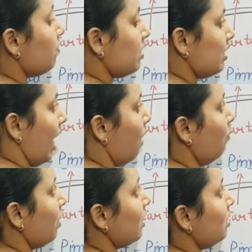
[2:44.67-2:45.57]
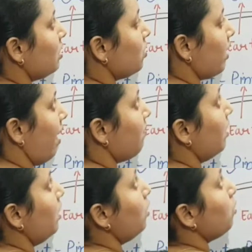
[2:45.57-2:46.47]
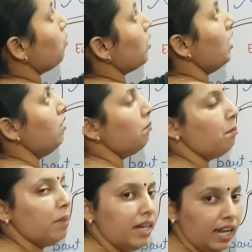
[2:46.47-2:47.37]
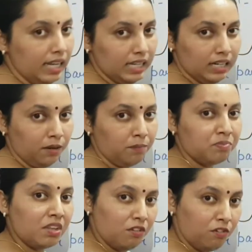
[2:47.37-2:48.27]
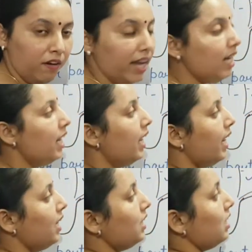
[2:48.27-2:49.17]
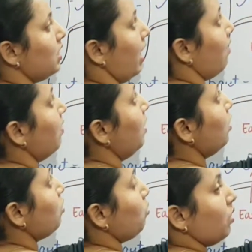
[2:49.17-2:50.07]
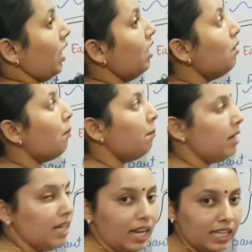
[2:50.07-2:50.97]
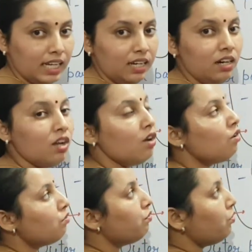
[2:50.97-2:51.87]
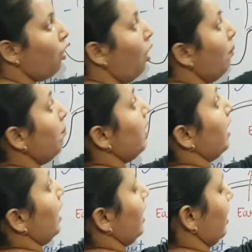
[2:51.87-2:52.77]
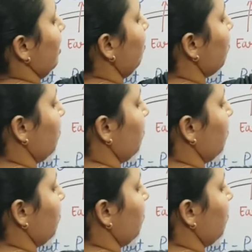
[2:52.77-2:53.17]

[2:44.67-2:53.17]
sound is travelled to the middle ear. Fine, it is travelled through the middle ear. From middle ear,